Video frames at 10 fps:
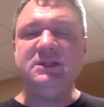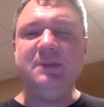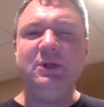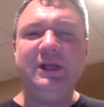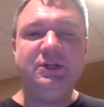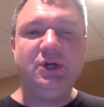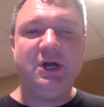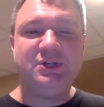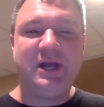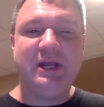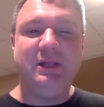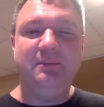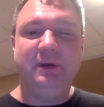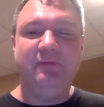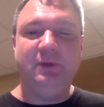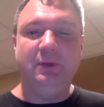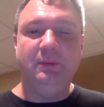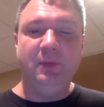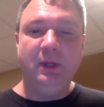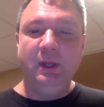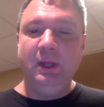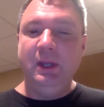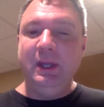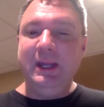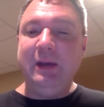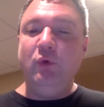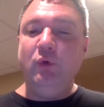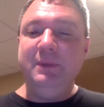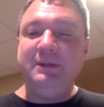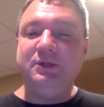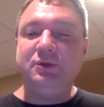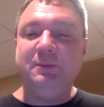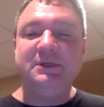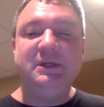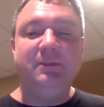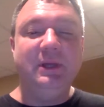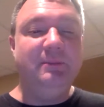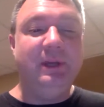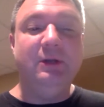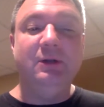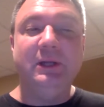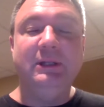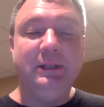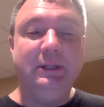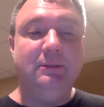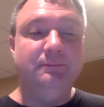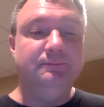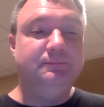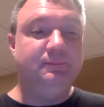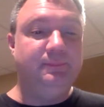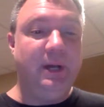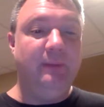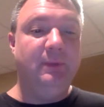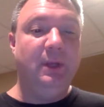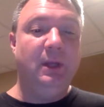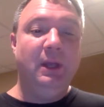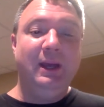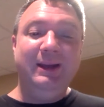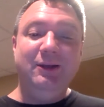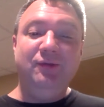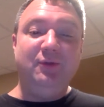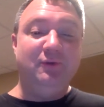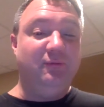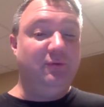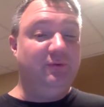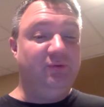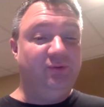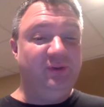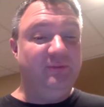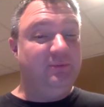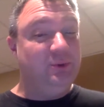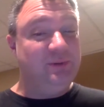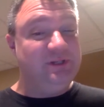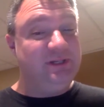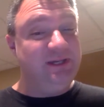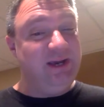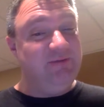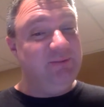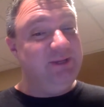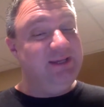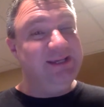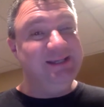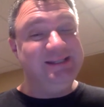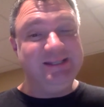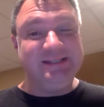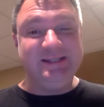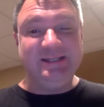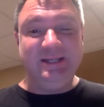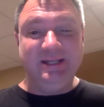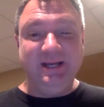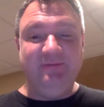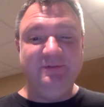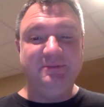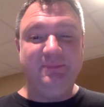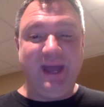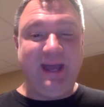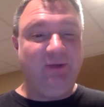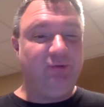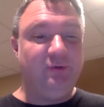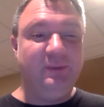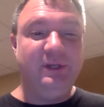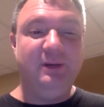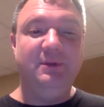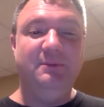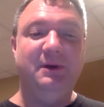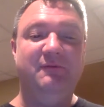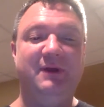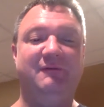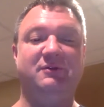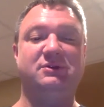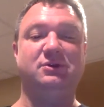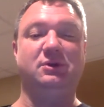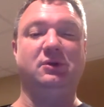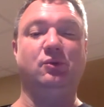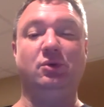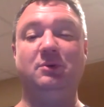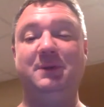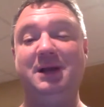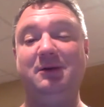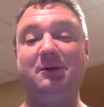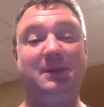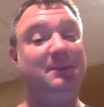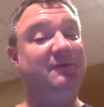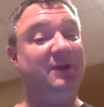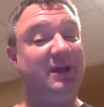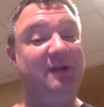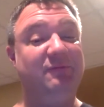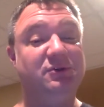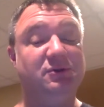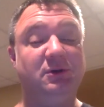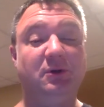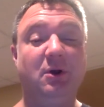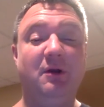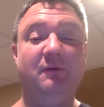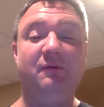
Somewhat like Josh Allen in Buffalo. And I would admit that Trubisky played better late in the year. But I also don't foresee Trubisky ever being consistent enough as a passer to become an above-average starting quarterback or maybe even an average starting